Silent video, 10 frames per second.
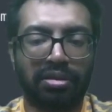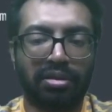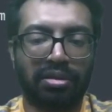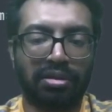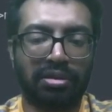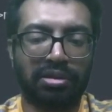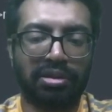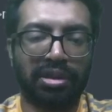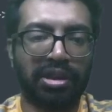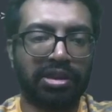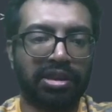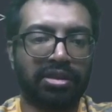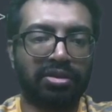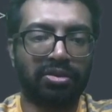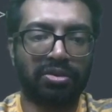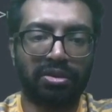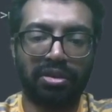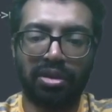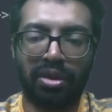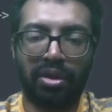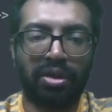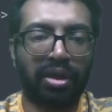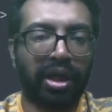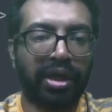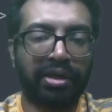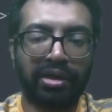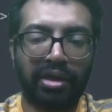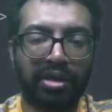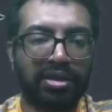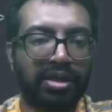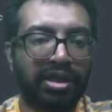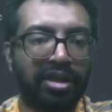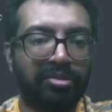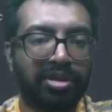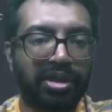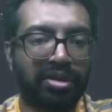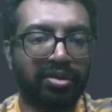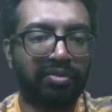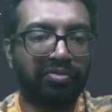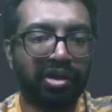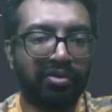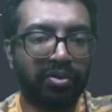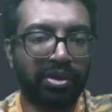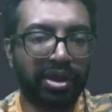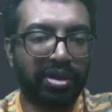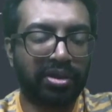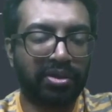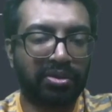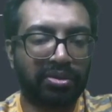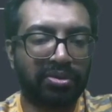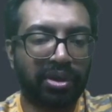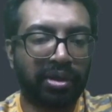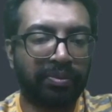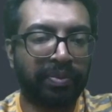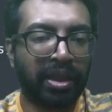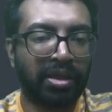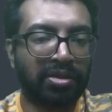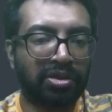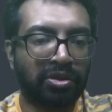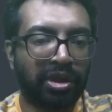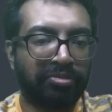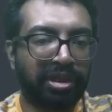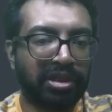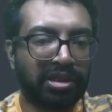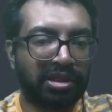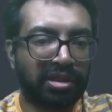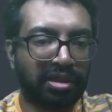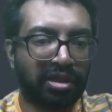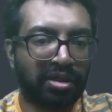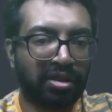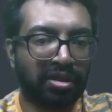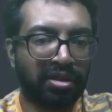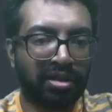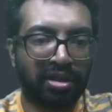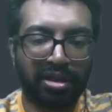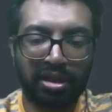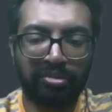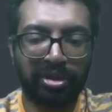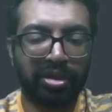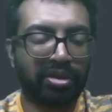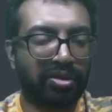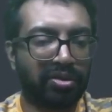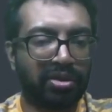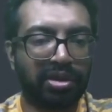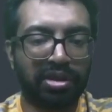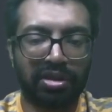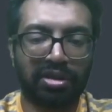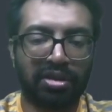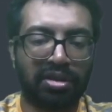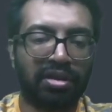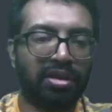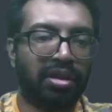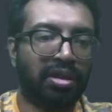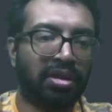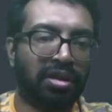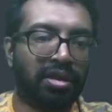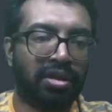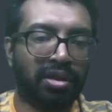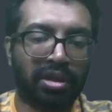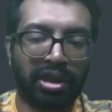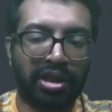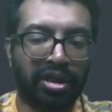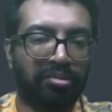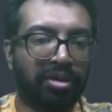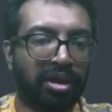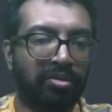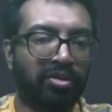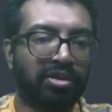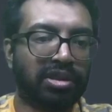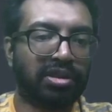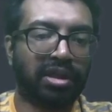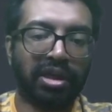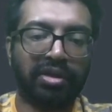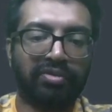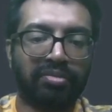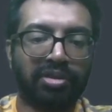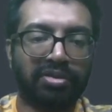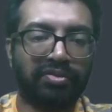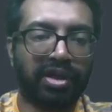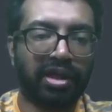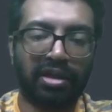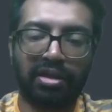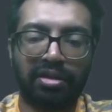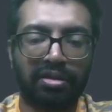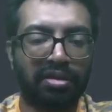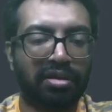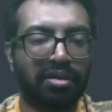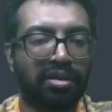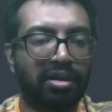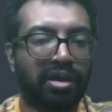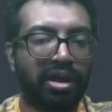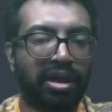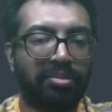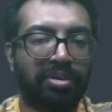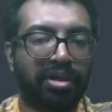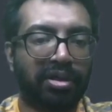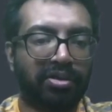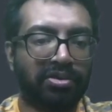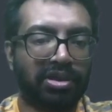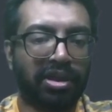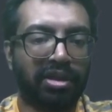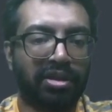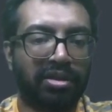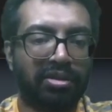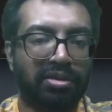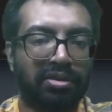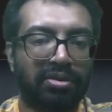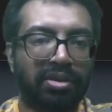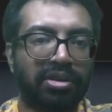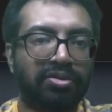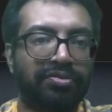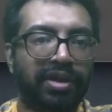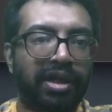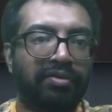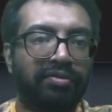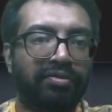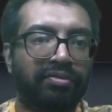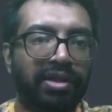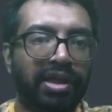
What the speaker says: /n. So enter is the delimiter we have to read. Okay, so let me just comment on the writing part. I'm going to just read from this file and print it on screen. Okay, so file we